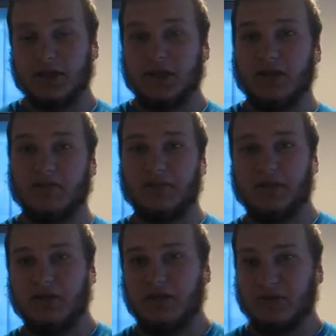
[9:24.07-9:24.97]
to
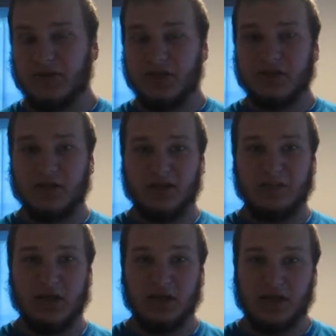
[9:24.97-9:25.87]
give the Destiny
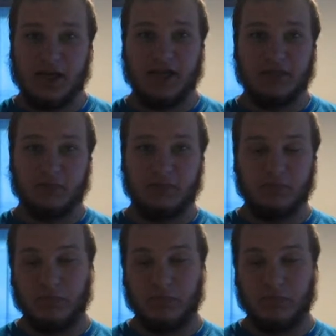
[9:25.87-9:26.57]
beta as a